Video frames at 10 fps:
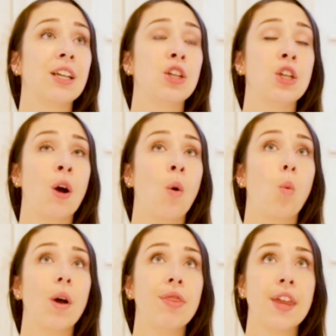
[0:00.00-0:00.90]

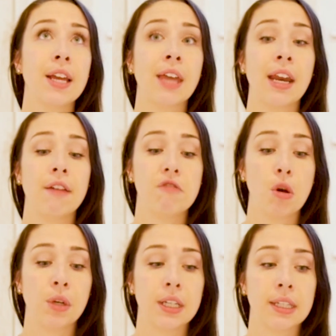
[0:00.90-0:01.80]
One thing that I've
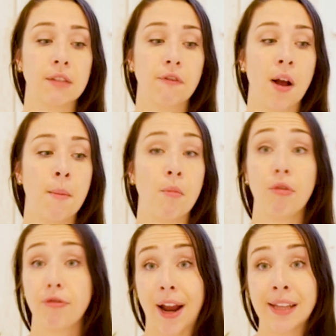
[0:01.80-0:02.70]
noticed from
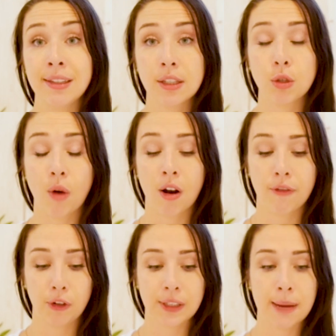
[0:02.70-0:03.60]
friends who are
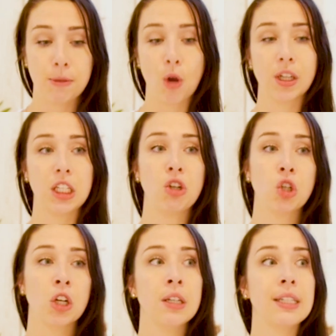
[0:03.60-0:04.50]
full-time yoga
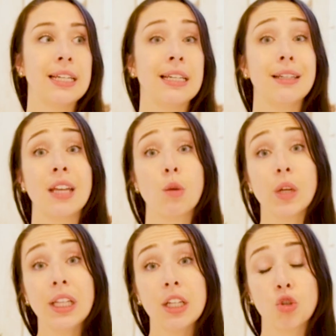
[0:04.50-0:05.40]
teachers is they
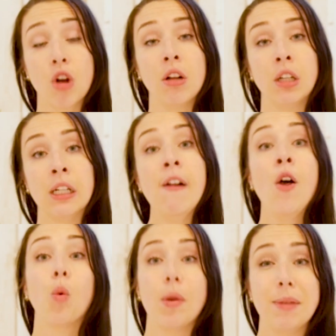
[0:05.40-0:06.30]
really struggle,
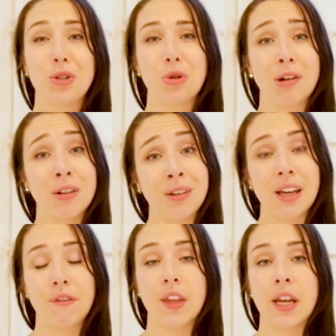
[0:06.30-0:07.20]
women struggle
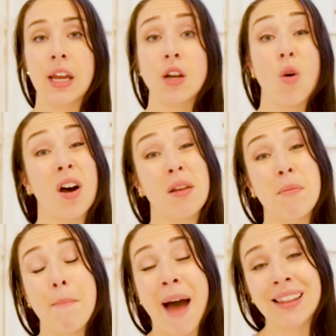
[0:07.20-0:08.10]
if they go on
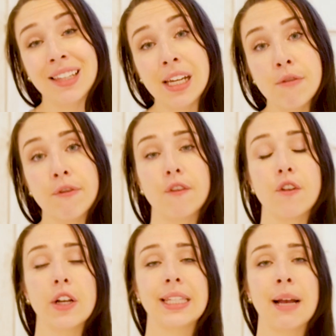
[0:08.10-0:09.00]
mat leave,
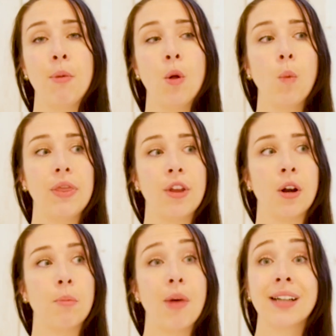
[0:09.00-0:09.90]
for example, when
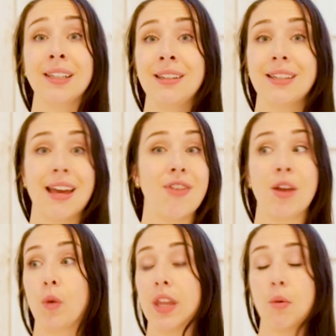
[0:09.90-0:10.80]
they're pregnant and
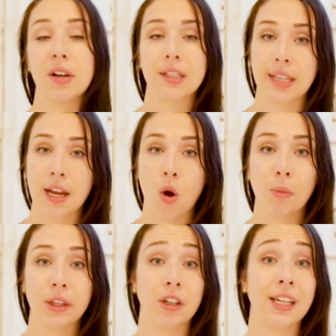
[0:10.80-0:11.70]
then when they want to stay home
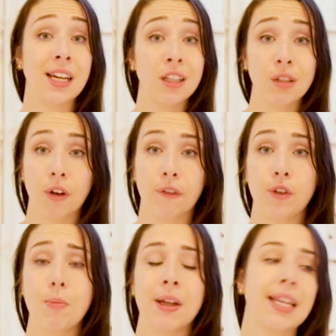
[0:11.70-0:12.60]
with their kids for a
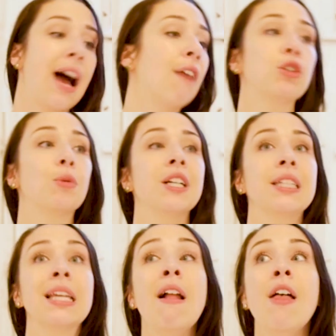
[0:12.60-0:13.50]
few months afterwards.